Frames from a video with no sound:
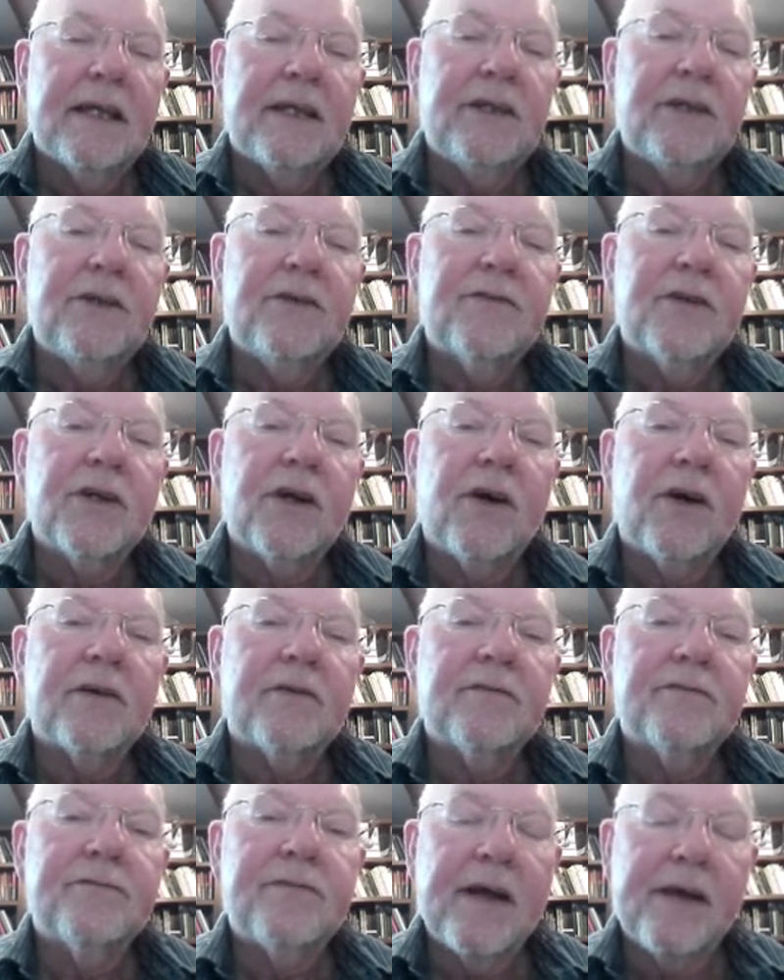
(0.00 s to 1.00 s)
you've got
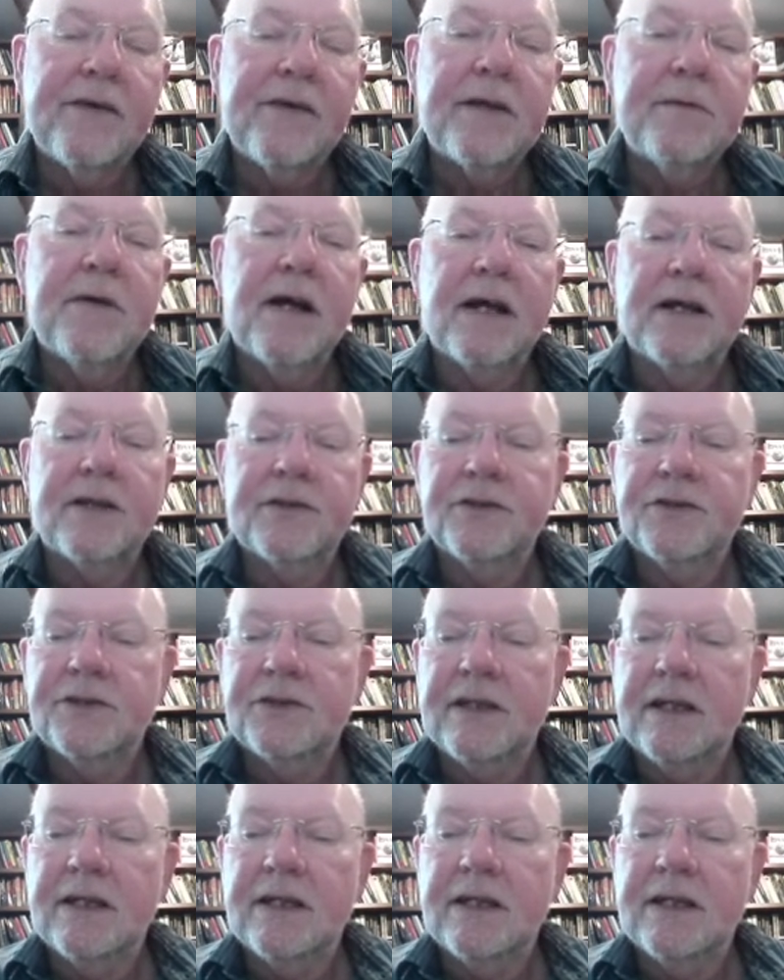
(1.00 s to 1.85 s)
very much